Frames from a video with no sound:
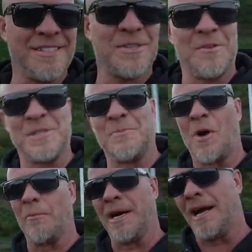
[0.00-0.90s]
service
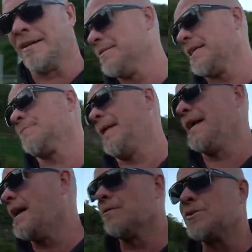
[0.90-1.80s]
department. I
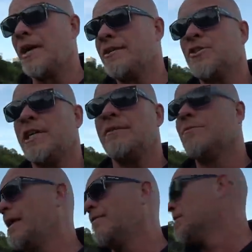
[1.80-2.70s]
explained I was trying to cheat,
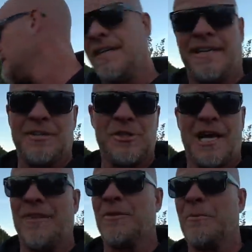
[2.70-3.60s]
whatever. And they just
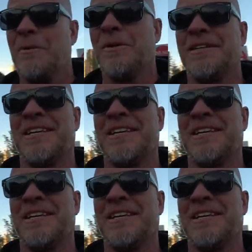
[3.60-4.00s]
laughed at me, but...